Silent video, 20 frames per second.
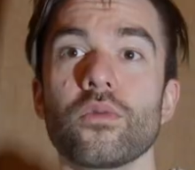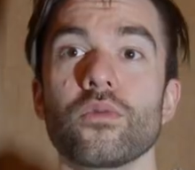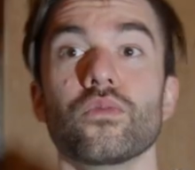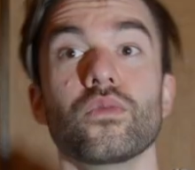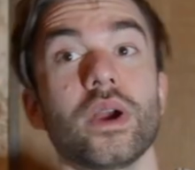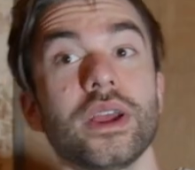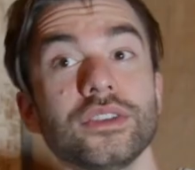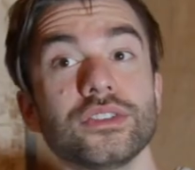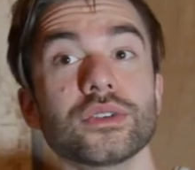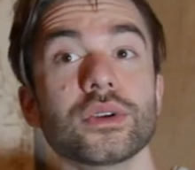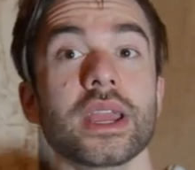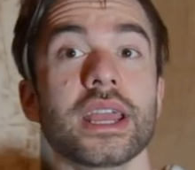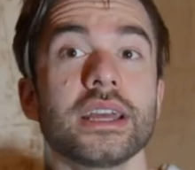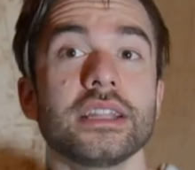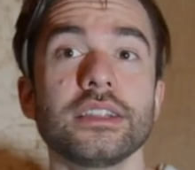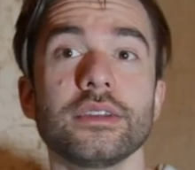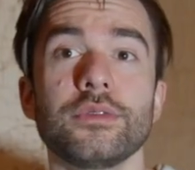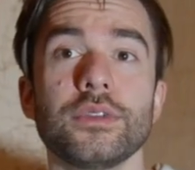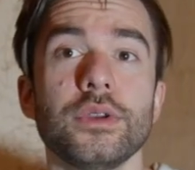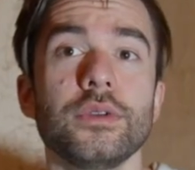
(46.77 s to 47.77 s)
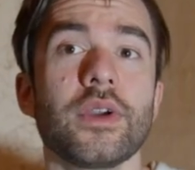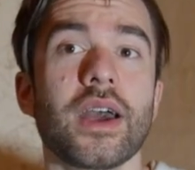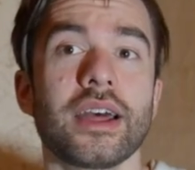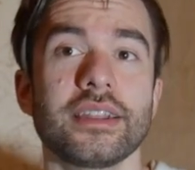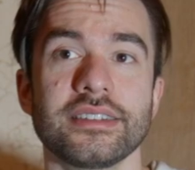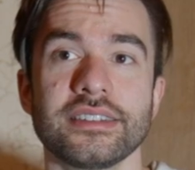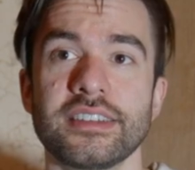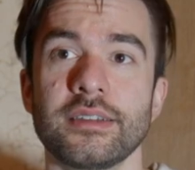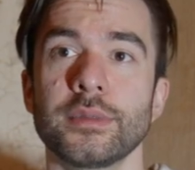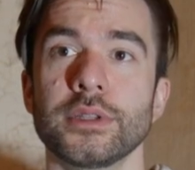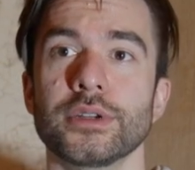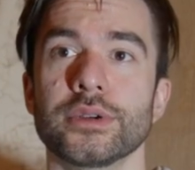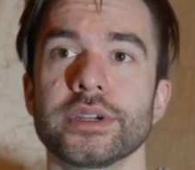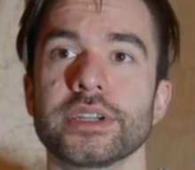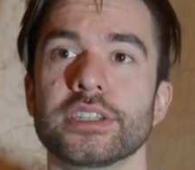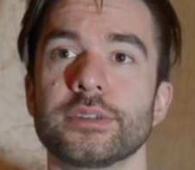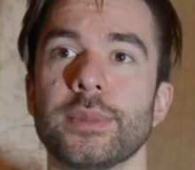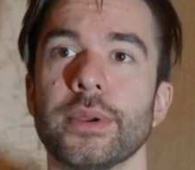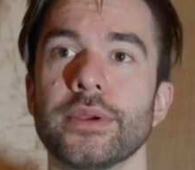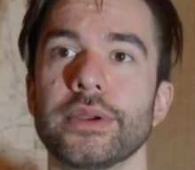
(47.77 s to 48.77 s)
Raise your hand if you've had a similar
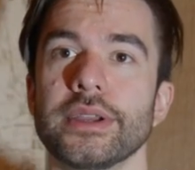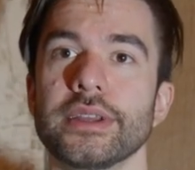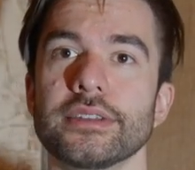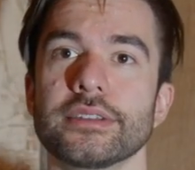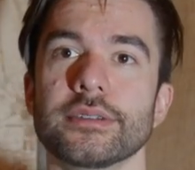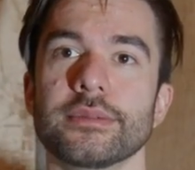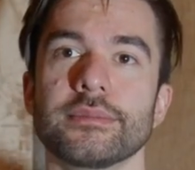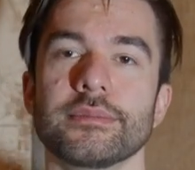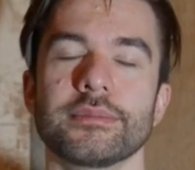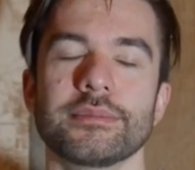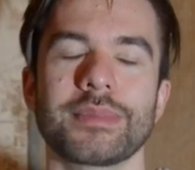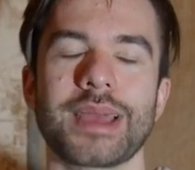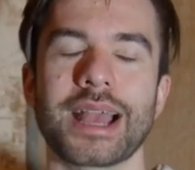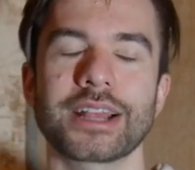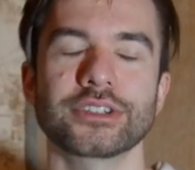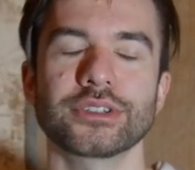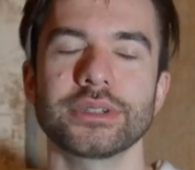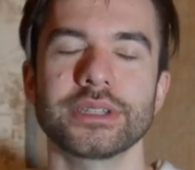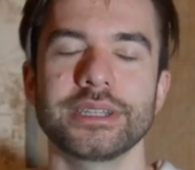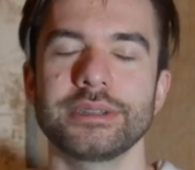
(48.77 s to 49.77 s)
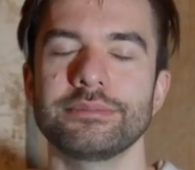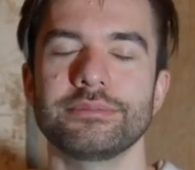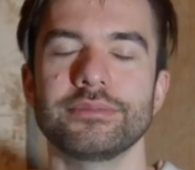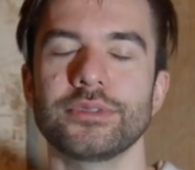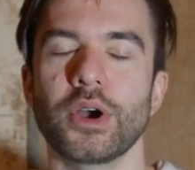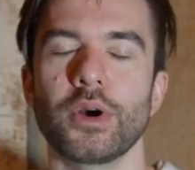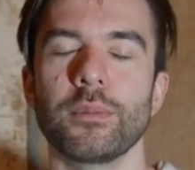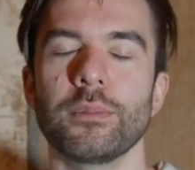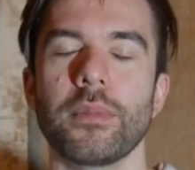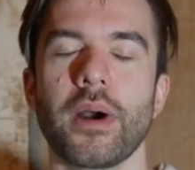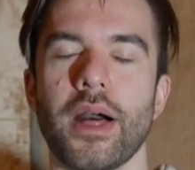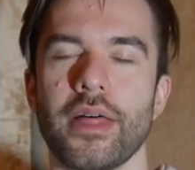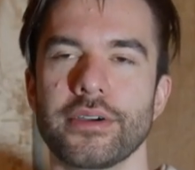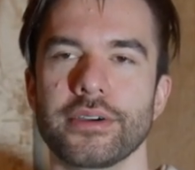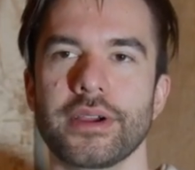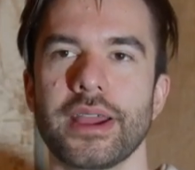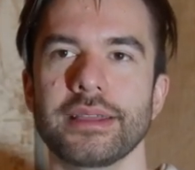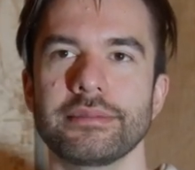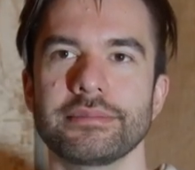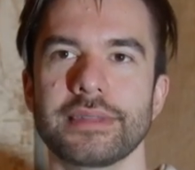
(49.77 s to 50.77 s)
experience. Actually, don't
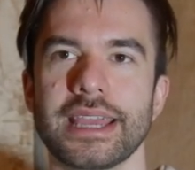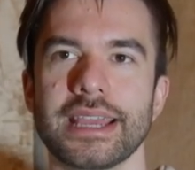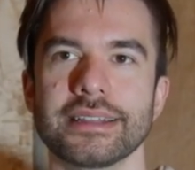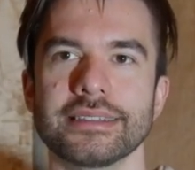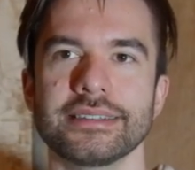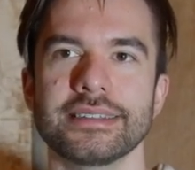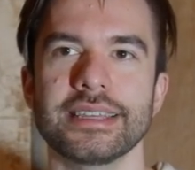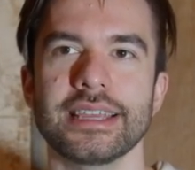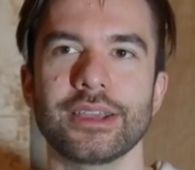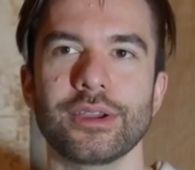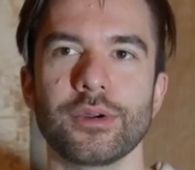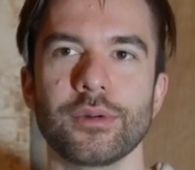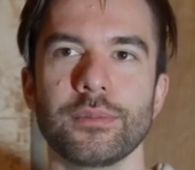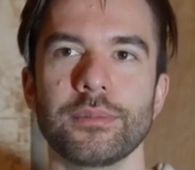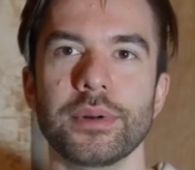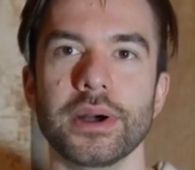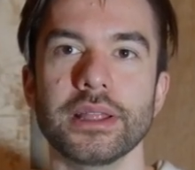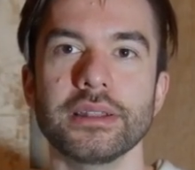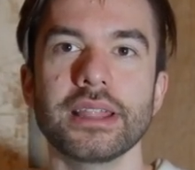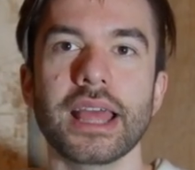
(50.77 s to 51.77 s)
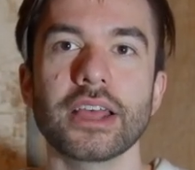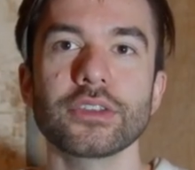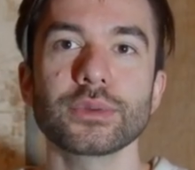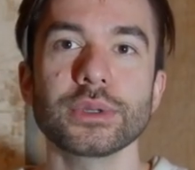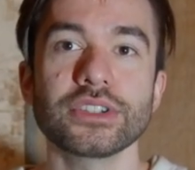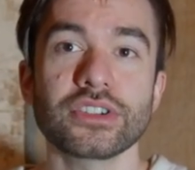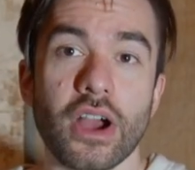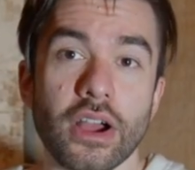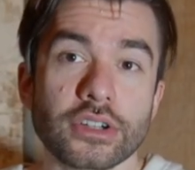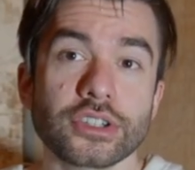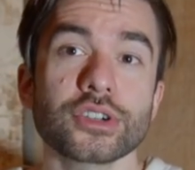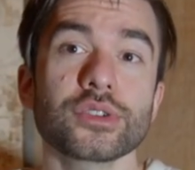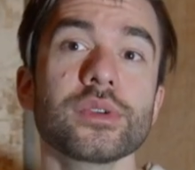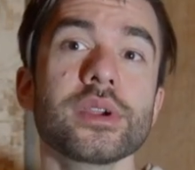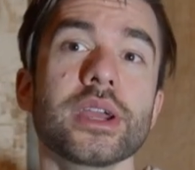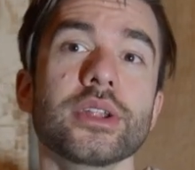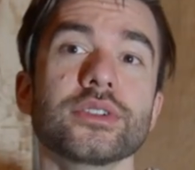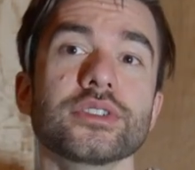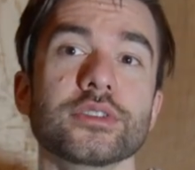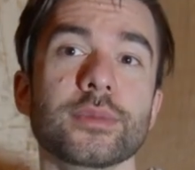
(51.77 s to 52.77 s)
bother, I can't see you. But as we talk to
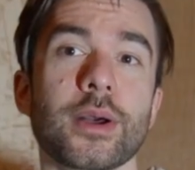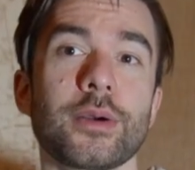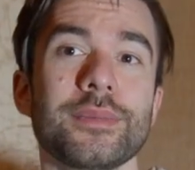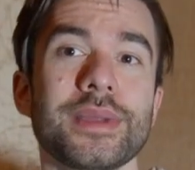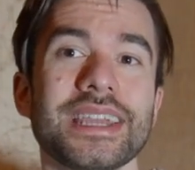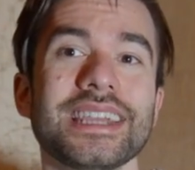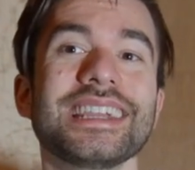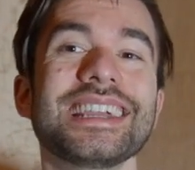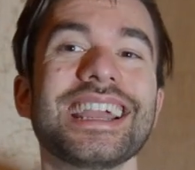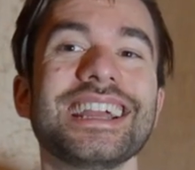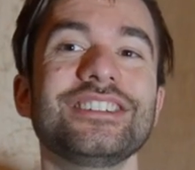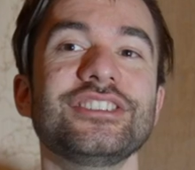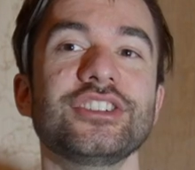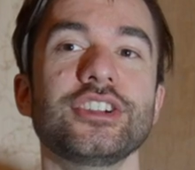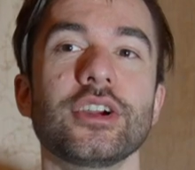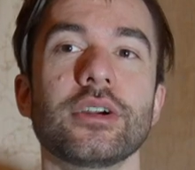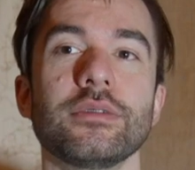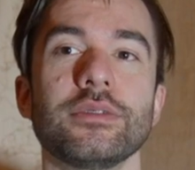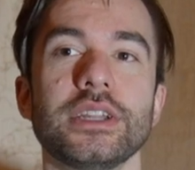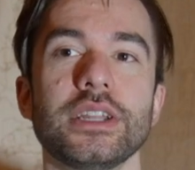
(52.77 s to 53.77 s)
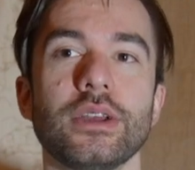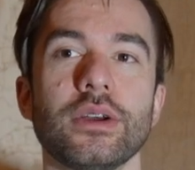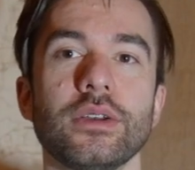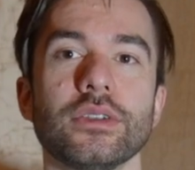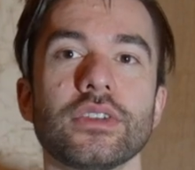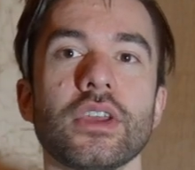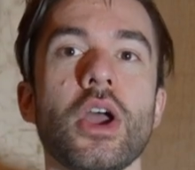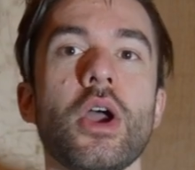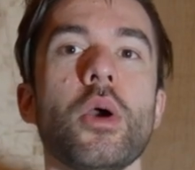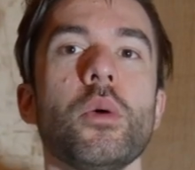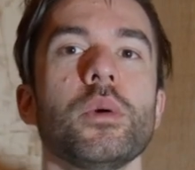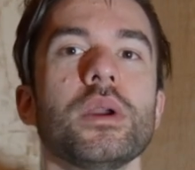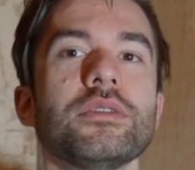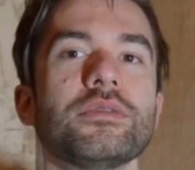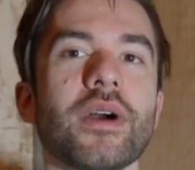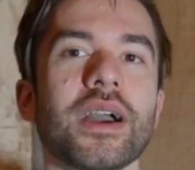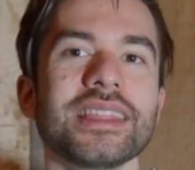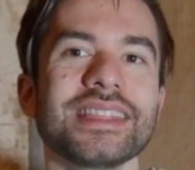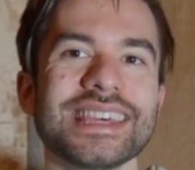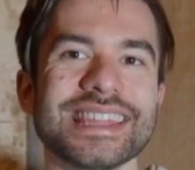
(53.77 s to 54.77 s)
creators about making HDR videos, we
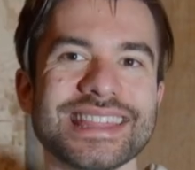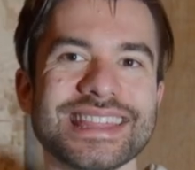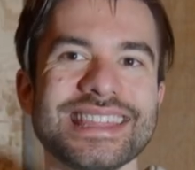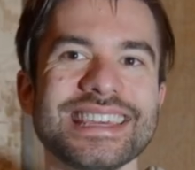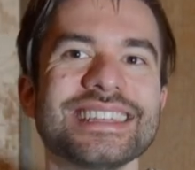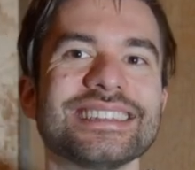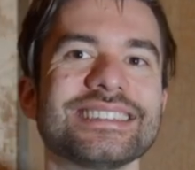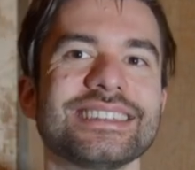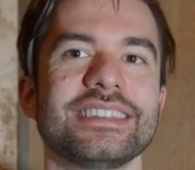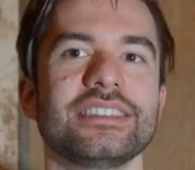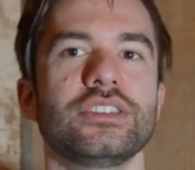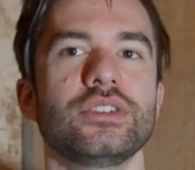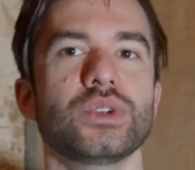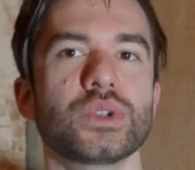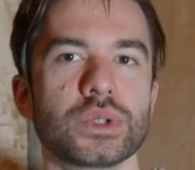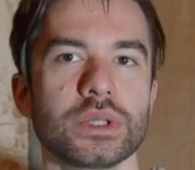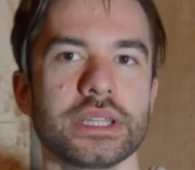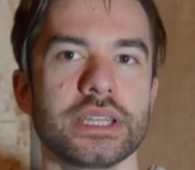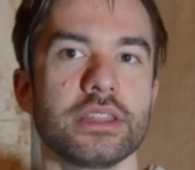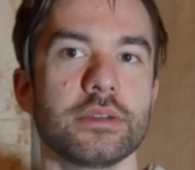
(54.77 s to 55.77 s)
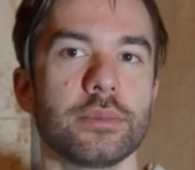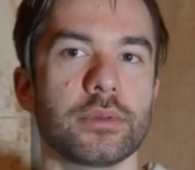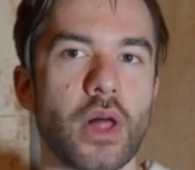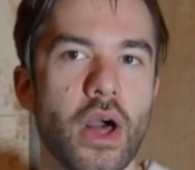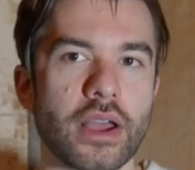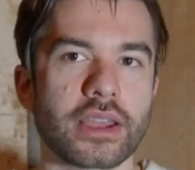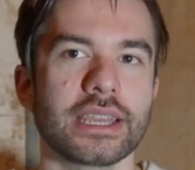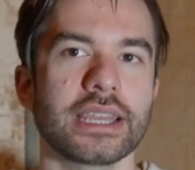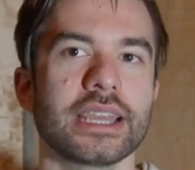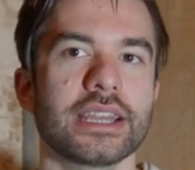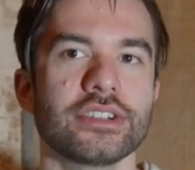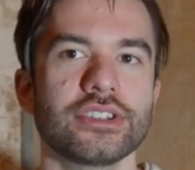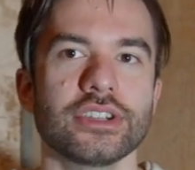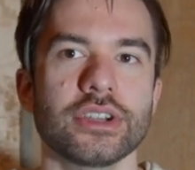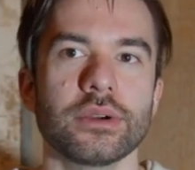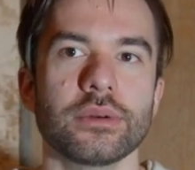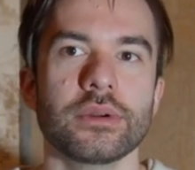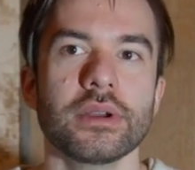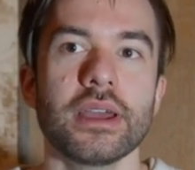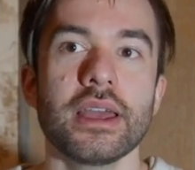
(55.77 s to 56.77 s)
find that this is usually the blocking issue.